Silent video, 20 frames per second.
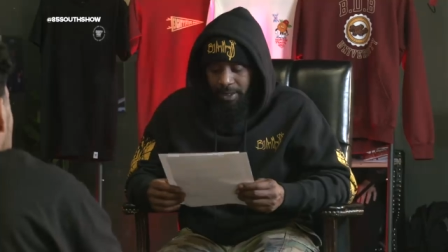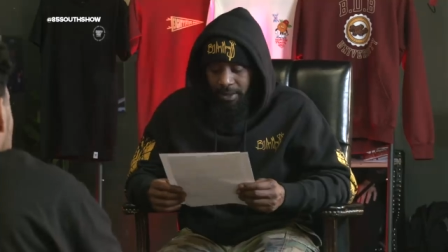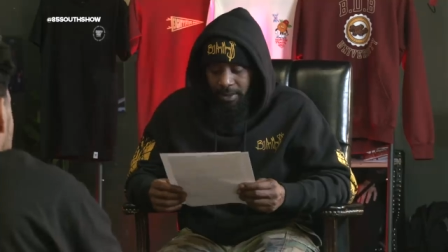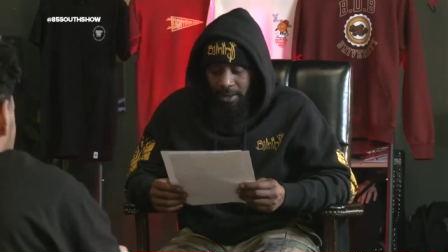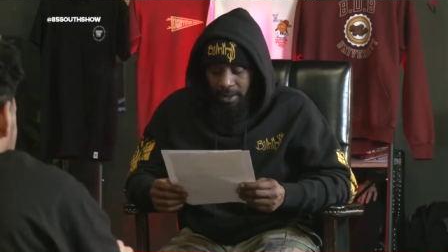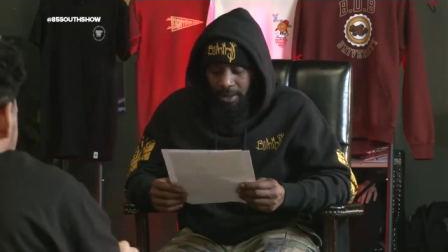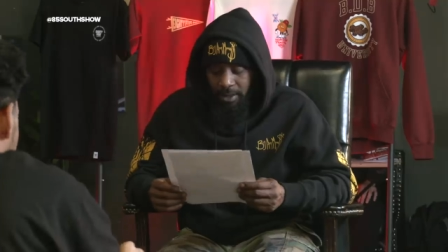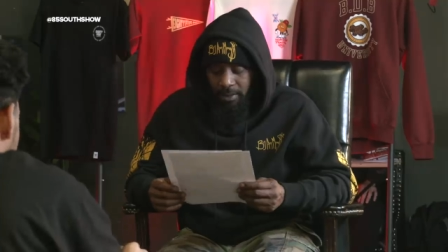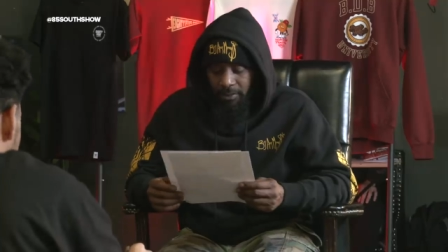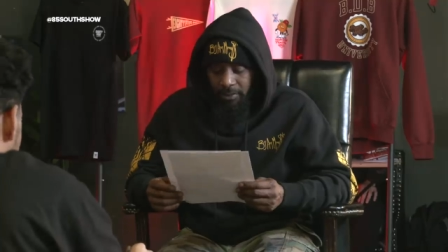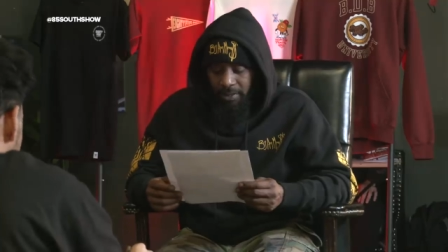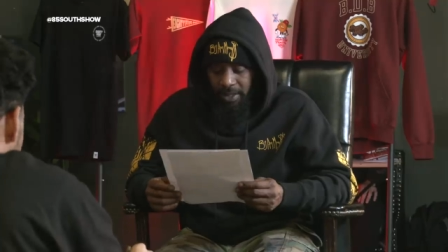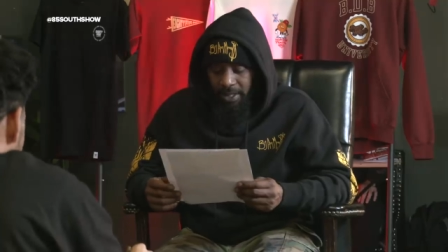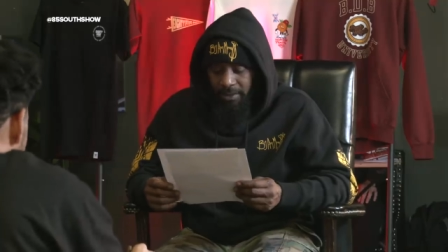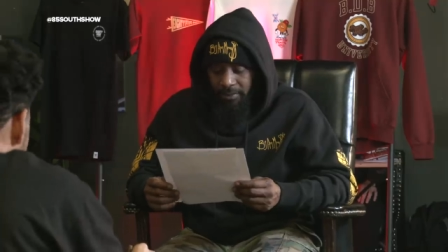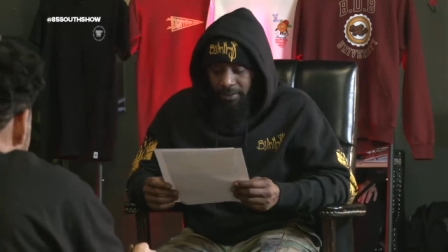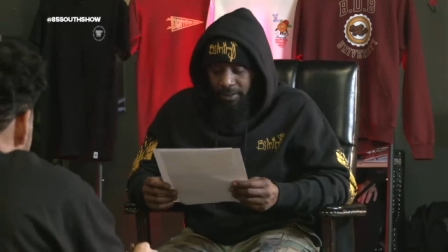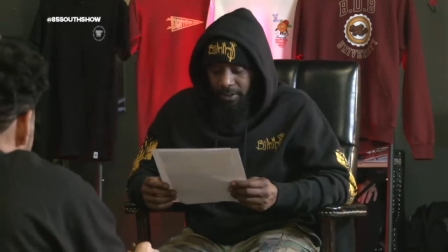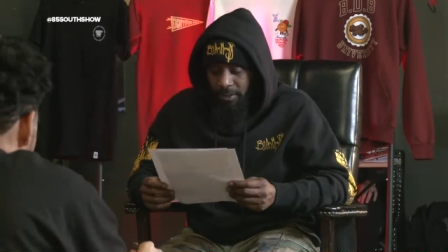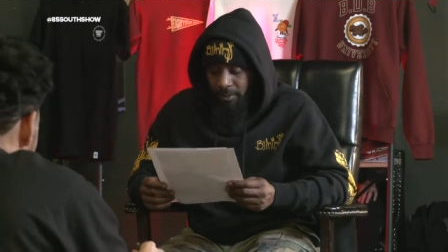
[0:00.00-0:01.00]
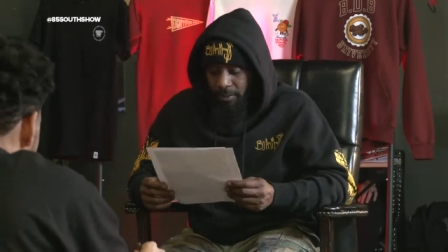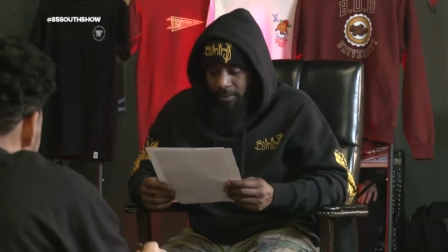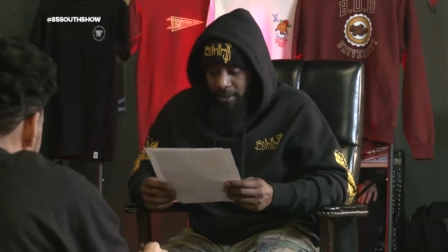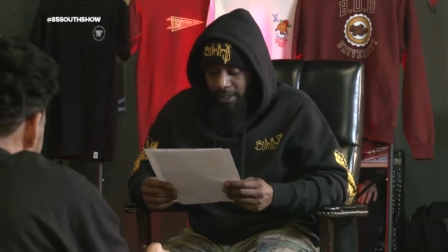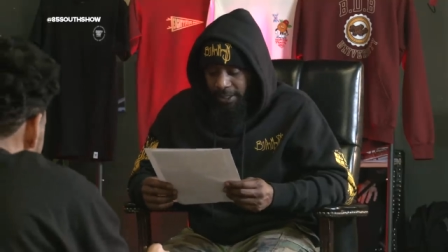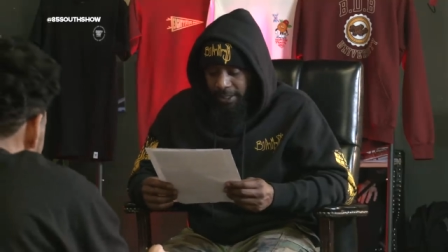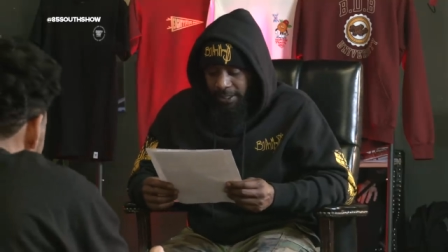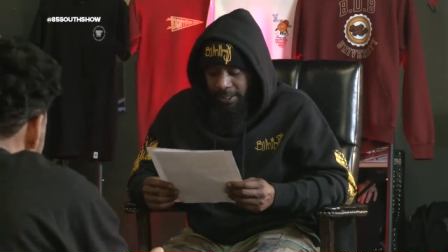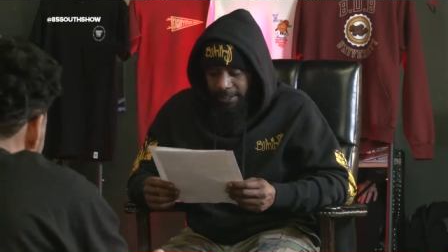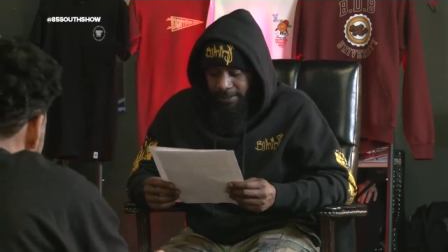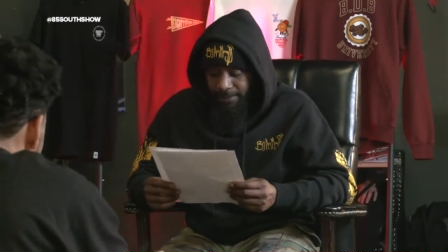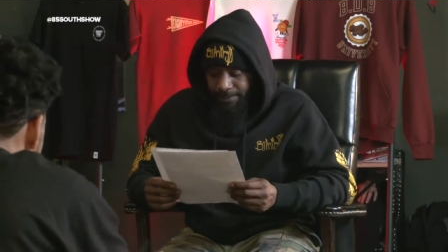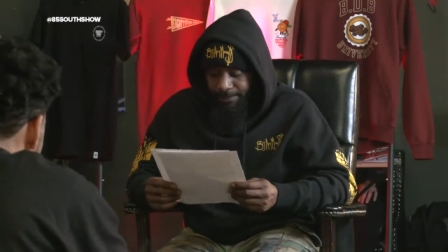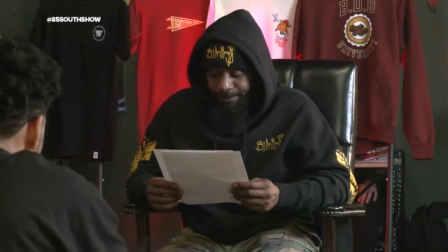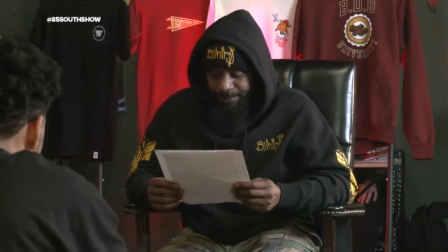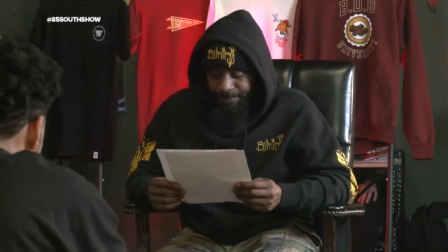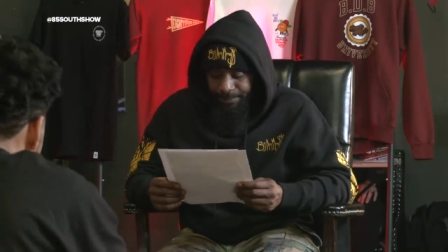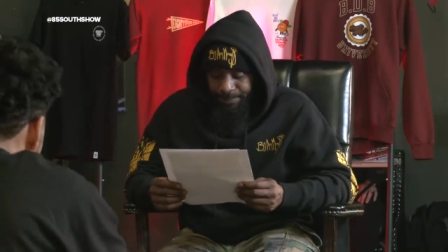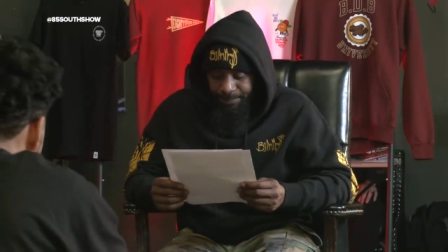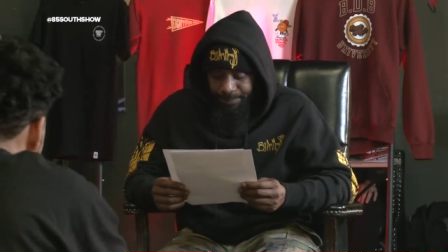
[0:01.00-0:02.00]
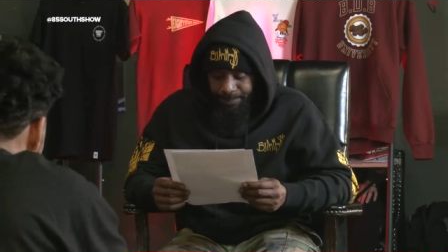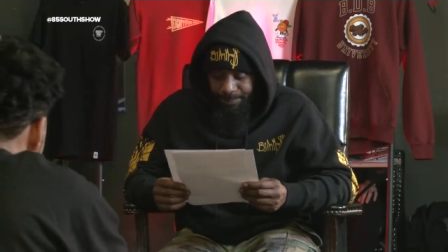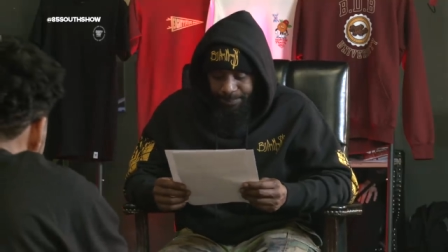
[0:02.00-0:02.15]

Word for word: about 35 or something like that. Oh,